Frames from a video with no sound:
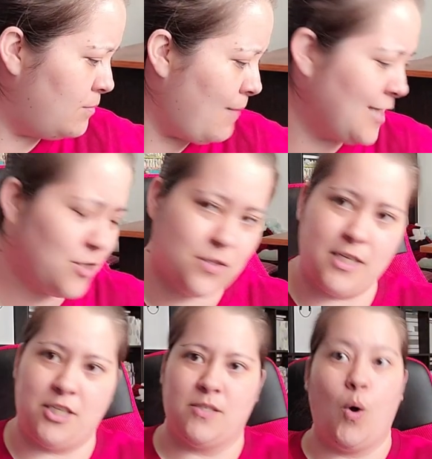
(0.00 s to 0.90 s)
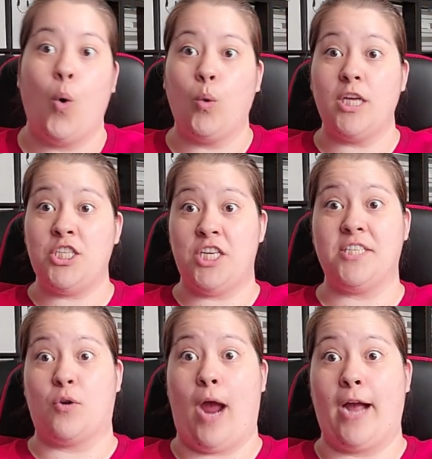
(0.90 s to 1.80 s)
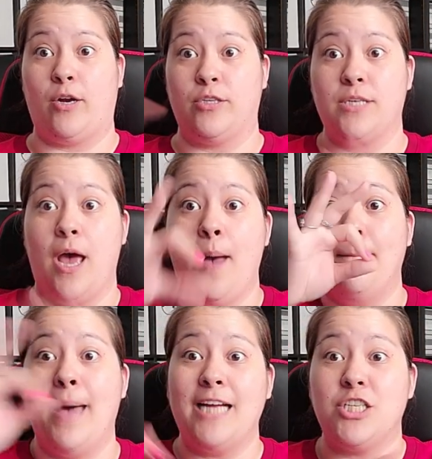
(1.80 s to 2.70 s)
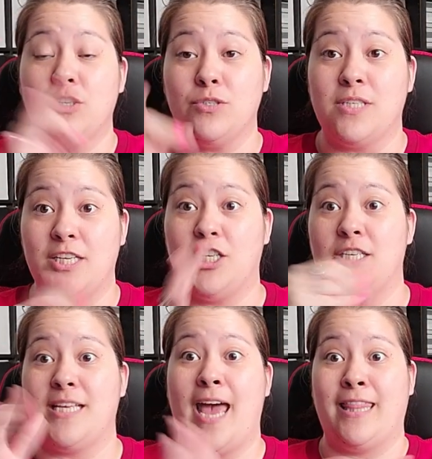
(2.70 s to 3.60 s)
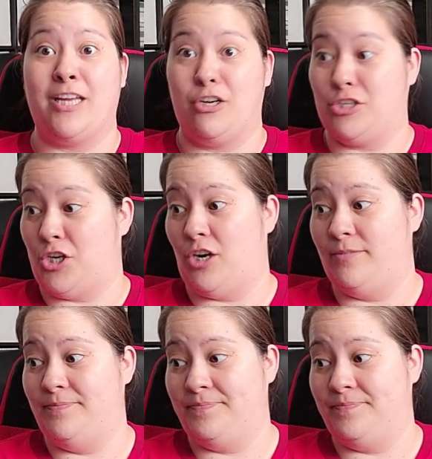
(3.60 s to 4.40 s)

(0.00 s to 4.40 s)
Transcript: Magical Stitches, Holy Cheese and Crackers, Magical Stitches and Literature.